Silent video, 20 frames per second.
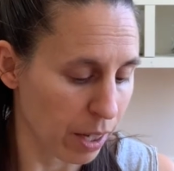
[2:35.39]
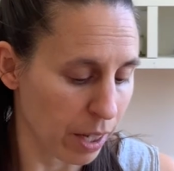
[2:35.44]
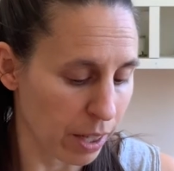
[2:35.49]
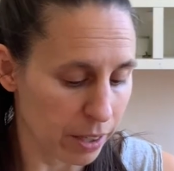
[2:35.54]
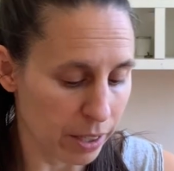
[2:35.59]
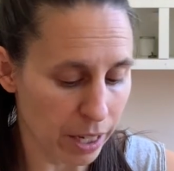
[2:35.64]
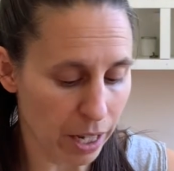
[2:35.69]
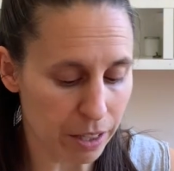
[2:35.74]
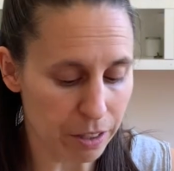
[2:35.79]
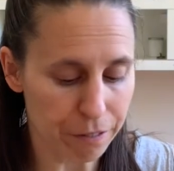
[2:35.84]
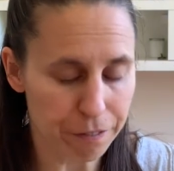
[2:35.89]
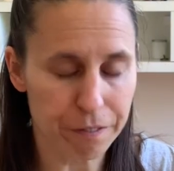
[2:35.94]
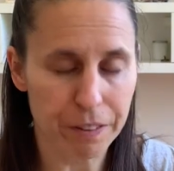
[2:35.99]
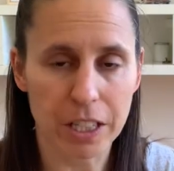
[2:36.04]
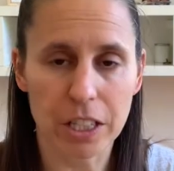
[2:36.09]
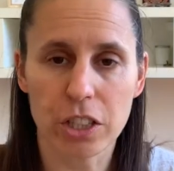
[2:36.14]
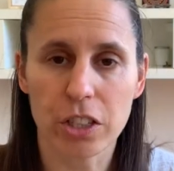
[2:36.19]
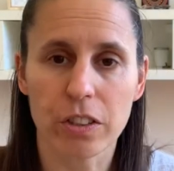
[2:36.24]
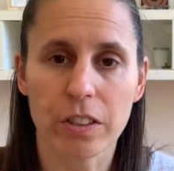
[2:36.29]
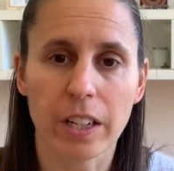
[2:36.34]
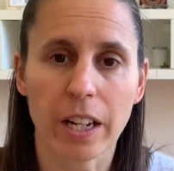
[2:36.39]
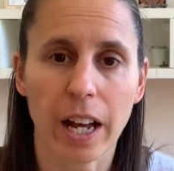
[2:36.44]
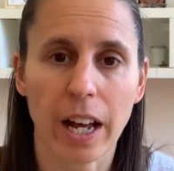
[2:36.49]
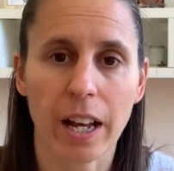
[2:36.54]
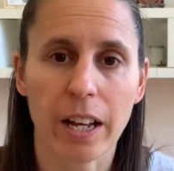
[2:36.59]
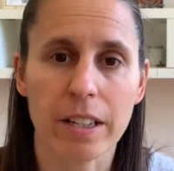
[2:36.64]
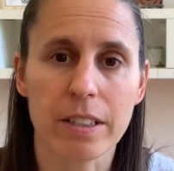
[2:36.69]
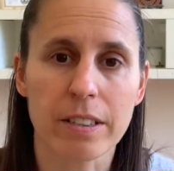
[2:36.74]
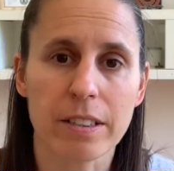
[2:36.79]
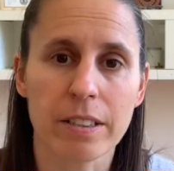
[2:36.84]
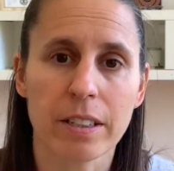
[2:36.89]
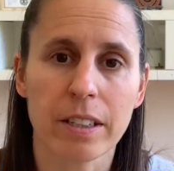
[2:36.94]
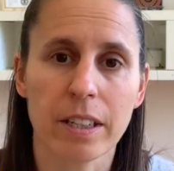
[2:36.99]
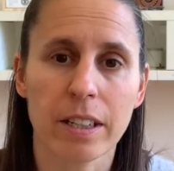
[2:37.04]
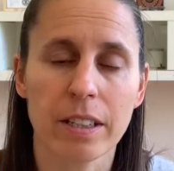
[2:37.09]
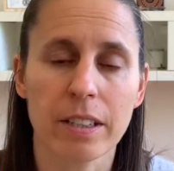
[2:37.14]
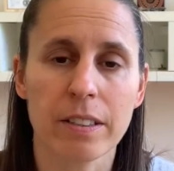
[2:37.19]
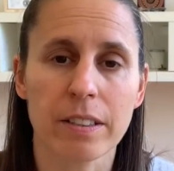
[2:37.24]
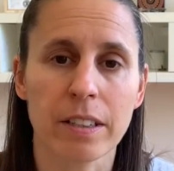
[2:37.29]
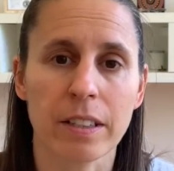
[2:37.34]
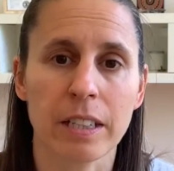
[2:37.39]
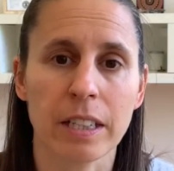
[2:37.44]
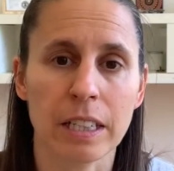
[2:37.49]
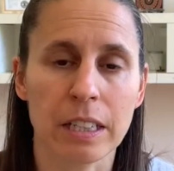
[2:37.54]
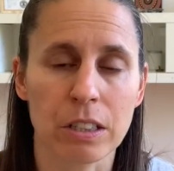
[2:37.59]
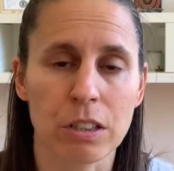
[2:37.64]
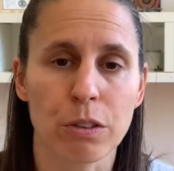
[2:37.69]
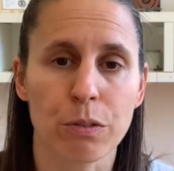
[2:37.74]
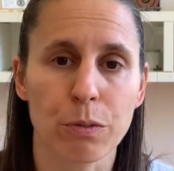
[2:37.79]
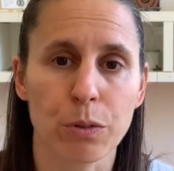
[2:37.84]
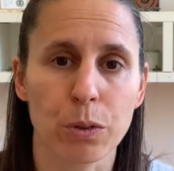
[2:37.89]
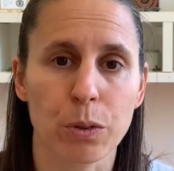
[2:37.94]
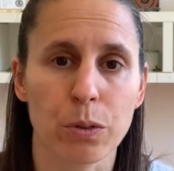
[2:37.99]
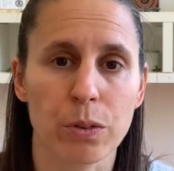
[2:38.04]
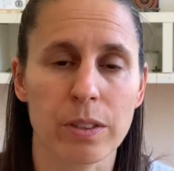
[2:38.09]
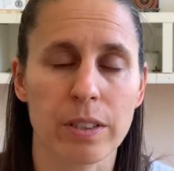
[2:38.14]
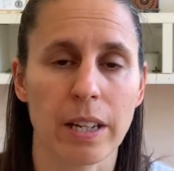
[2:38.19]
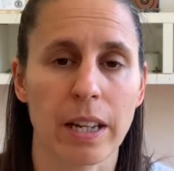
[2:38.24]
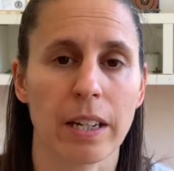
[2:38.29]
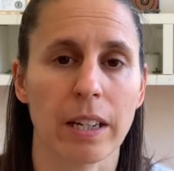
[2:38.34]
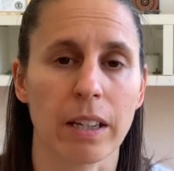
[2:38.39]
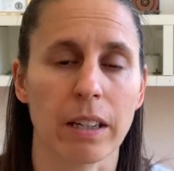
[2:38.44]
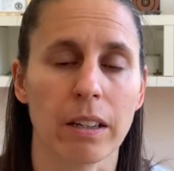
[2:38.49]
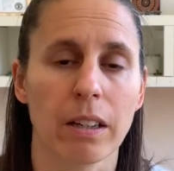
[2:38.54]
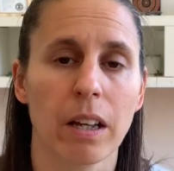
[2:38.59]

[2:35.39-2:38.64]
The other feature it has is an interval setting.